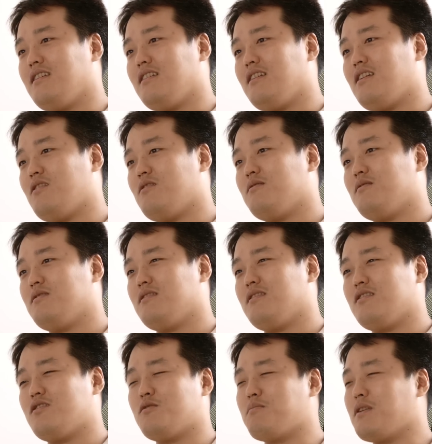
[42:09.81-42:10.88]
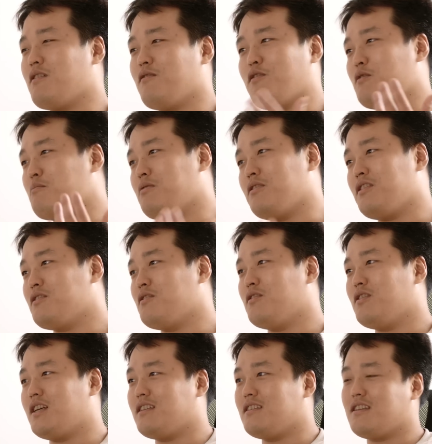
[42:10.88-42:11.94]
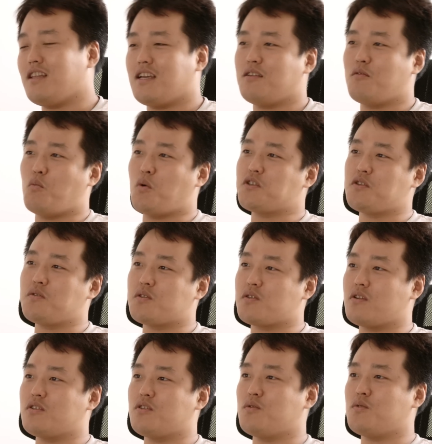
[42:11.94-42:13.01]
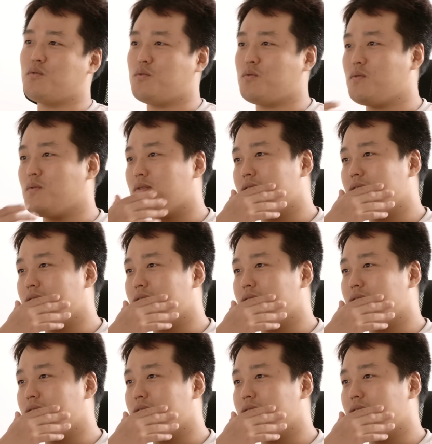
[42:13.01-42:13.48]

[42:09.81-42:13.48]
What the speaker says: you know, it just became very political. And like once you start to